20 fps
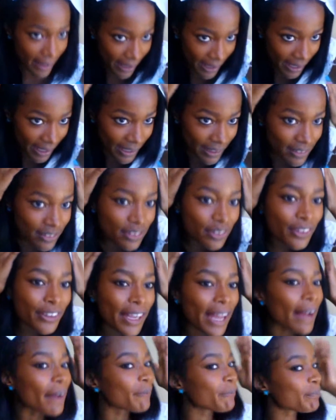And so
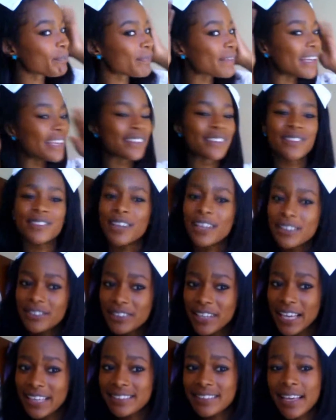yeah, it's not
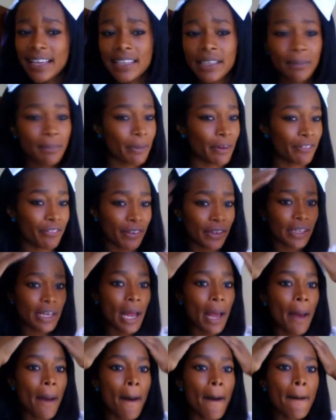exactly perfect,
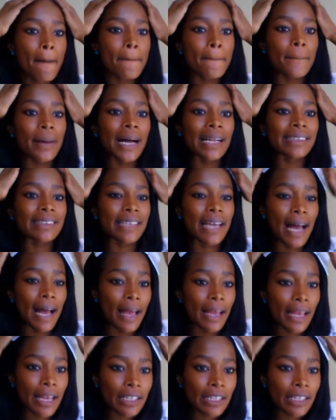but yeah.